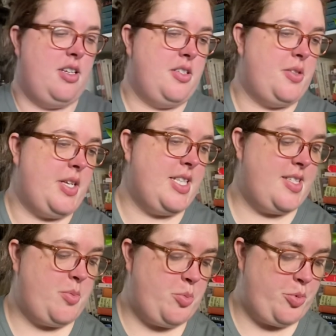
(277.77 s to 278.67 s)
So
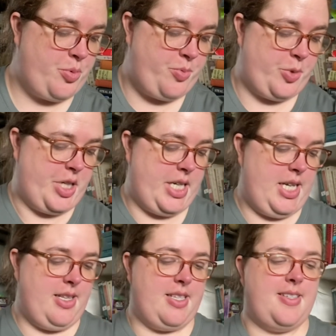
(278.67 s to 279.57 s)
that's pretty.
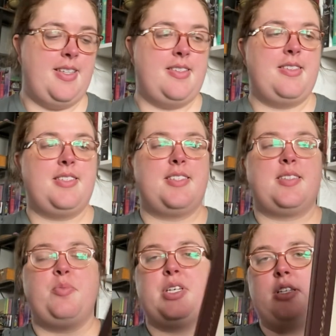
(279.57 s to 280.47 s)
And then Sense and
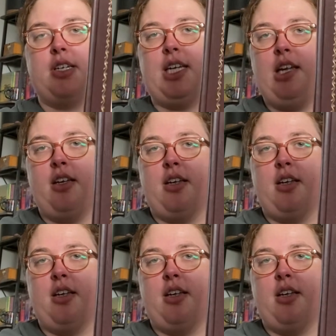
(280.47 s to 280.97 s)
Sensibility.